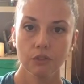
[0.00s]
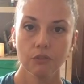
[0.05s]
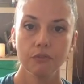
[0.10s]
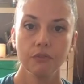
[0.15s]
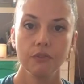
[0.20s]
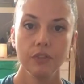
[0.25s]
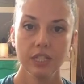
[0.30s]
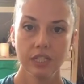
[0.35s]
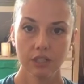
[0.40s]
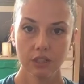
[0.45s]

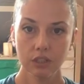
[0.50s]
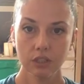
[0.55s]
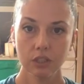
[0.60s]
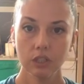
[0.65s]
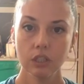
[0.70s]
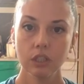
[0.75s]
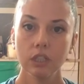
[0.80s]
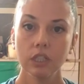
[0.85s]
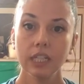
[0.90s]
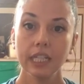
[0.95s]

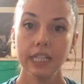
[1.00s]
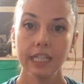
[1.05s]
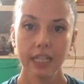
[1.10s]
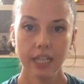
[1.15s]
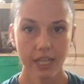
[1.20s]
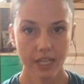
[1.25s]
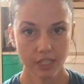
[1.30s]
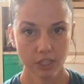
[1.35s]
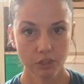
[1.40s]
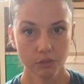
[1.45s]
physical
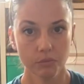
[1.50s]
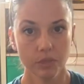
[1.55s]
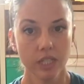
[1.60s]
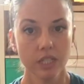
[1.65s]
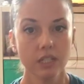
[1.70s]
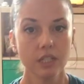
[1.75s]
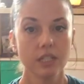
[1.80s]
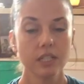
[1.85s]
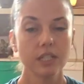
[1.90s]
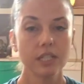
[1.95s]

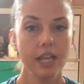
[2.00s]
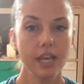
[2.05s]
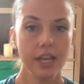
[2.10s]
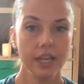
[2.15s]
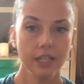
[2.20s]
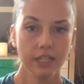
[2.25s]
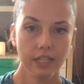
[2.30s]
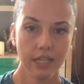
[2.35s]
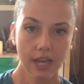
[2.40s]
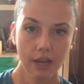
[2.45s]
engagements
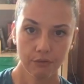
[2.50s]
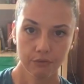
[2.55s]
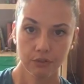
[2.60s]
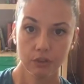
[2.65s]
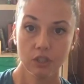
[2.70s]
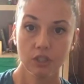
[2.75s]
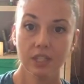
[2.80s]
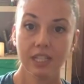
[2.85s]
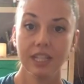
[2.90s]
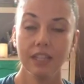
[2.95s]
and
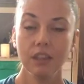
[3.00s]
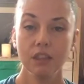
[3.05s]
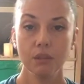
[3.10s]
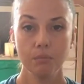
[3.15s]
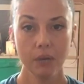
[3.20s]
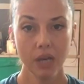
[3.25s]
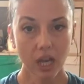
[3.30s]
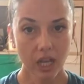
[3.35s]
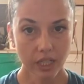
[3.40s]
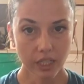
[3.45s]
efforts in the
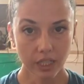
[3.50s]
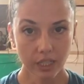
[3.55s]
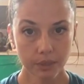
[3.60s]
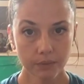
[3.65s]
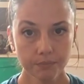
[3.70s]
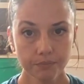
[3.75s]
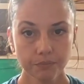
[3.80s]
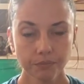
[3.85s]
body